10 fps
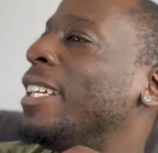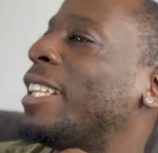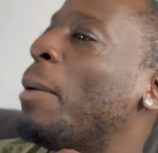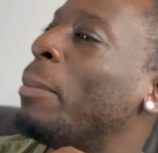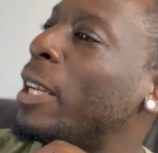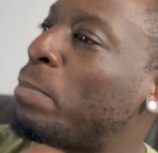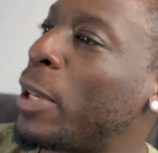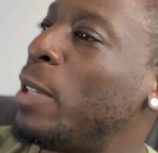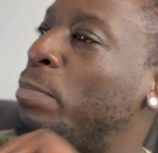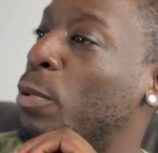that make
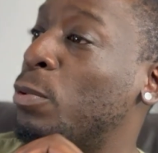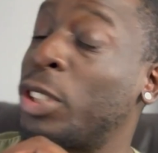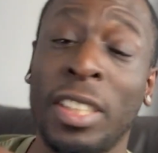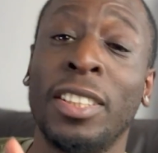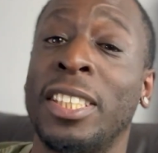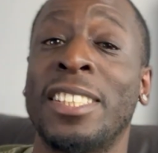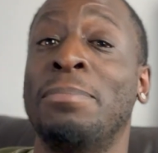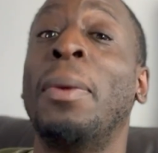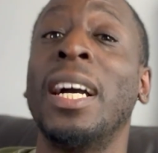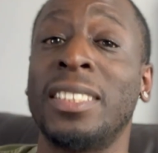people such as
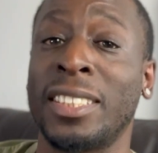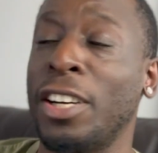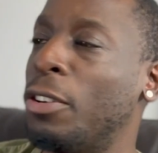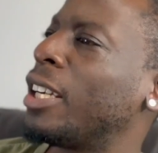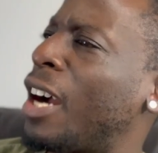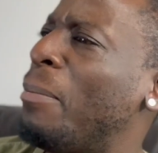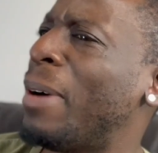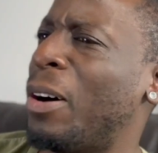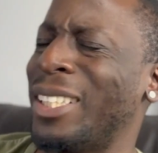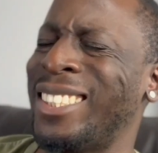myself come
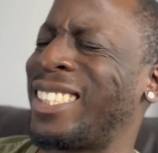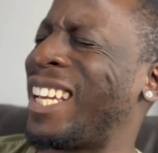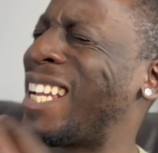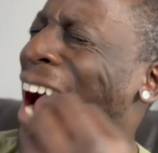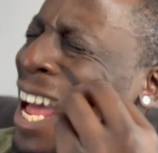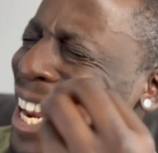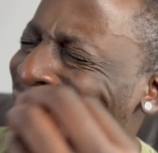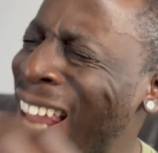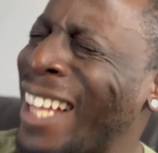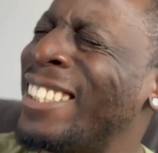out and say
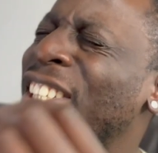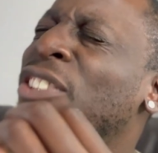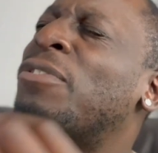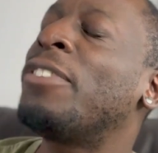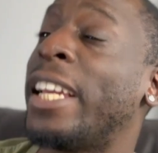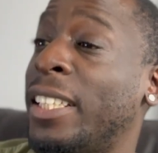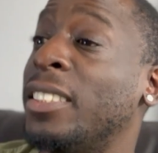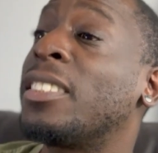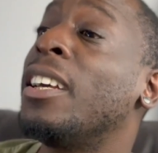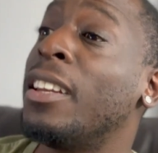outlandish things